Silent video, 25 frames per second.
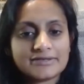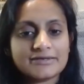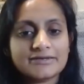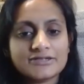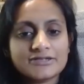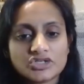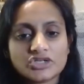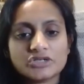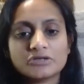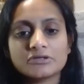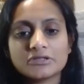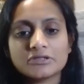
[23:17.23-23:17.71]
then
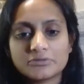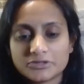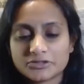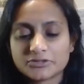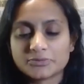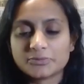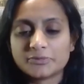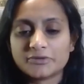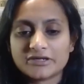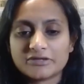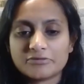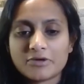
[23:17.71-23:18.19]
it generally
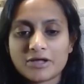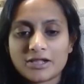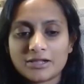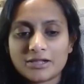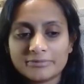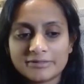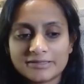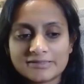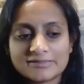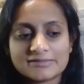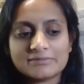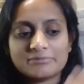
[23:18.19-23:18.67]
works pretty
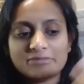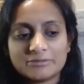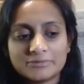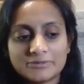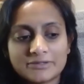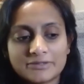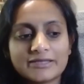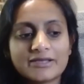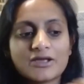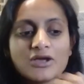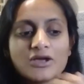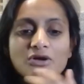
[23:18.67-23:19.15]
well, because then
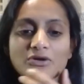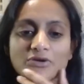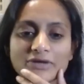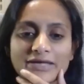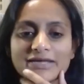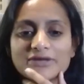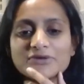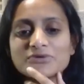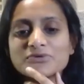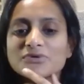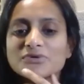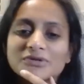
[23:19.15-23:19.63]
people are like,
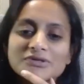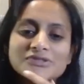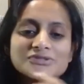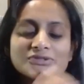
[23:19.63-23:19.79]
okay, cool.